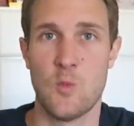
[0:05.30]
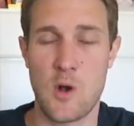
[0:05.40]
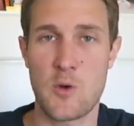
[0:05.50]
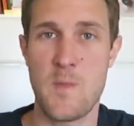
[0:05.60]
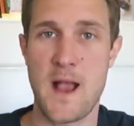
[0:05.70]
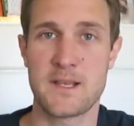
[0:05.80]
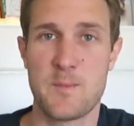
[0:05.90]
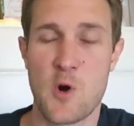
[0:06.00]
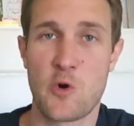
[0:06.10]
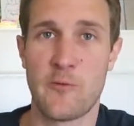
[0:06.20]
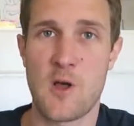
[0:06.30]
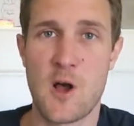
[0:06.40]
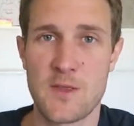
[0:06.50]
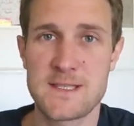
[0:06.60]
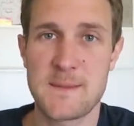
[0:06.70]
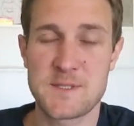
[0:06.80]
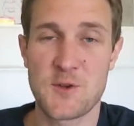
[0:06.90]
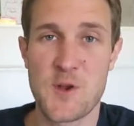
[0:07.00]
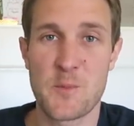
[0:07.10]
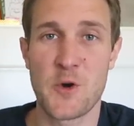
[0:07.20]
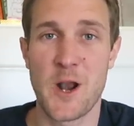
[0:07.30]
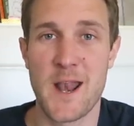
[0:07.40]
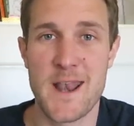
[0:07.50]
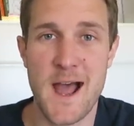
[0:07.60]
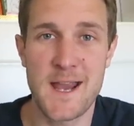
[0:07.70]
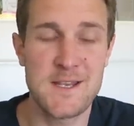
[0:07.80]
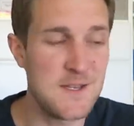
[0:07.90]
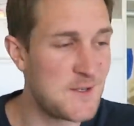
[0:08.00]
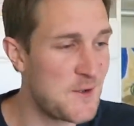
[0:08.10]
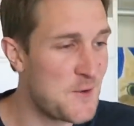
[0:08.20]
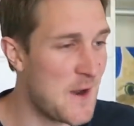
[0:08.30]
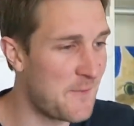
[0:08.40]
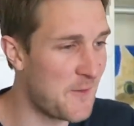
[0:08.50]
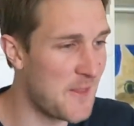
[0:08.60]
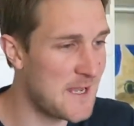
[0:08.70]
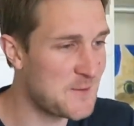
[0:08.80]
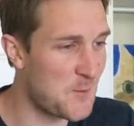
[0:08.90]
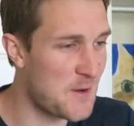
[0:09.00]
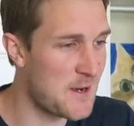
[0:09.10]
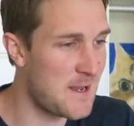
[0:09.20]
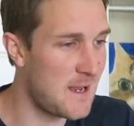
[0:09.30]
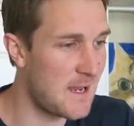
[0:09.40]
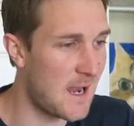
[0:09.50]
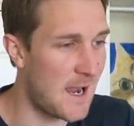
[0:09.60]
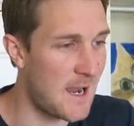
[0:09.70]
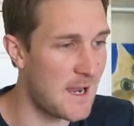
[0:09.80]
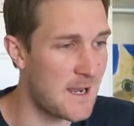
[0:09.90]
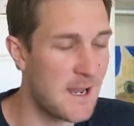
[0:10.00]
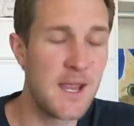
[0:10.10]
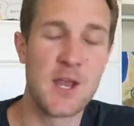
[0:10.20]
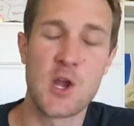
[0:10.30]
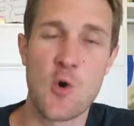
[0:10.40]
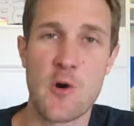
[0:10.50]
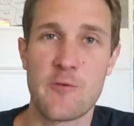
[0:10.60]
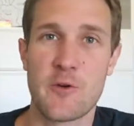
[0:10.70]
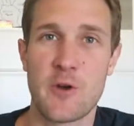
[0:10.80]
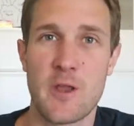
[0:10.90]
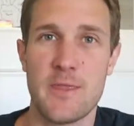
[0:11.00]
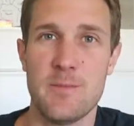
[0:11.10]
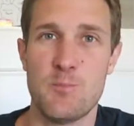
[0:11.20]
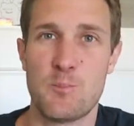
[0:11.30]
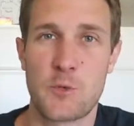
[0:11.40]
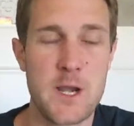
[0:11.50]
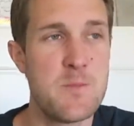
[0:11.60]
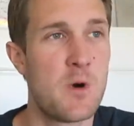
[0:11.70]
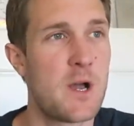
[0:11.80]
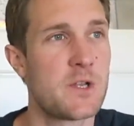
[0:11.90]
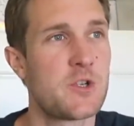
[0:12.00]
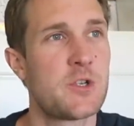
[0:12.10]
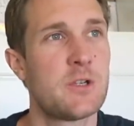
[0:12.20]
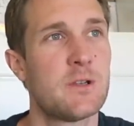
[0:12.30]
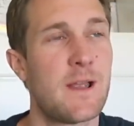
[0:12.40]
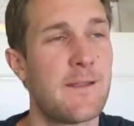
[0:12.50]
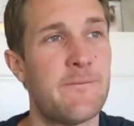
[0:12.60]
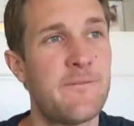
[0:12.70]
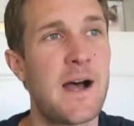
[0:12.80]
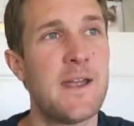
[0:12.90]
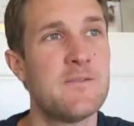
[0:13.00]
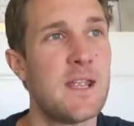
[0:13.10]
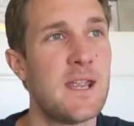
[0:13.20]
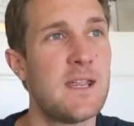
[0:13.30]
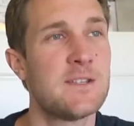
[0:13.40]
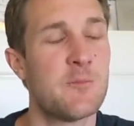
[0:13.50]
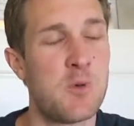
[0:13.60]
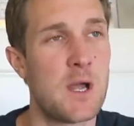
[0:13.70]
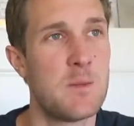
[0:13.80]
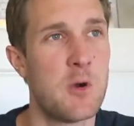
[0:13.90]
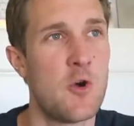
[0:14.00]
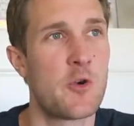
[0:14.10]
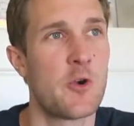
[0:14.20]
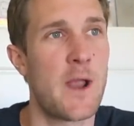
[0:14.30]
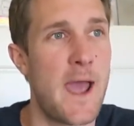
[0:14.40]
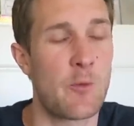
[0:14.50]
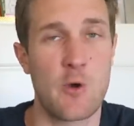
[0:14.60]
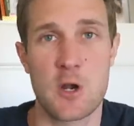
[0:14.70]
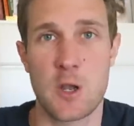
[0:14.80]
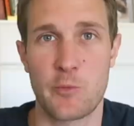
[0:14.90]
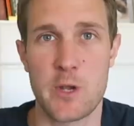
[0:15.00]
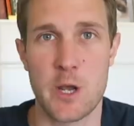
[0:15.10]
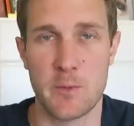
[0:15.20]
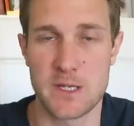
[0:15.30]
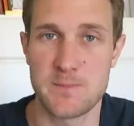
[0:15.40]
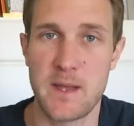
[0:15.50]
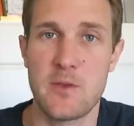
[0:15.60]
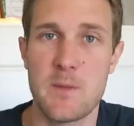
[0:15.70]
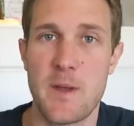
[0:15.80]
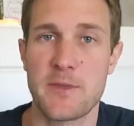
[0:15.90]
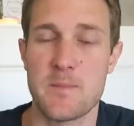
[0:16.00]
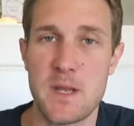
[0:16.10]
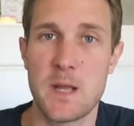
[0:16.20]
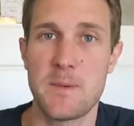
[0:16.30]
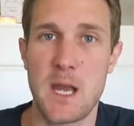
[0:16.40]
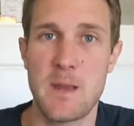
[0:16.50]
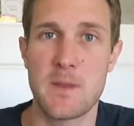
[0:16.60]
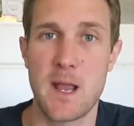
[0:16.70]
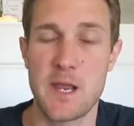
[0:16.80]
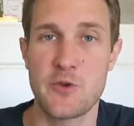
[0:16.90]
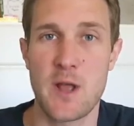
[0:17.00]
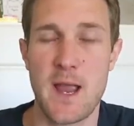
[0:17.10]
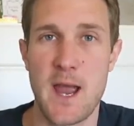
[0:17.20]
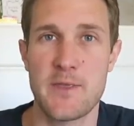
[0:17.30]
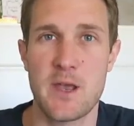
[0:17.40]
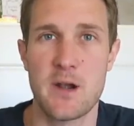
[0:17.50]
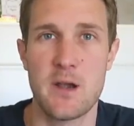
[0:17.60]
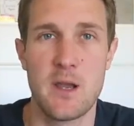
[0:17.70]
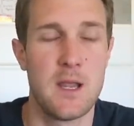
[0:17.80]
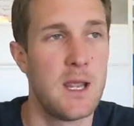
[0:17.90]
Welcome back to the Poker Vlog. This is episode number 92, and for this one, I go over pretty much like five days of playing poker at Run It Up Reno, but it's mainly about the meetup game that Andrew and I had there.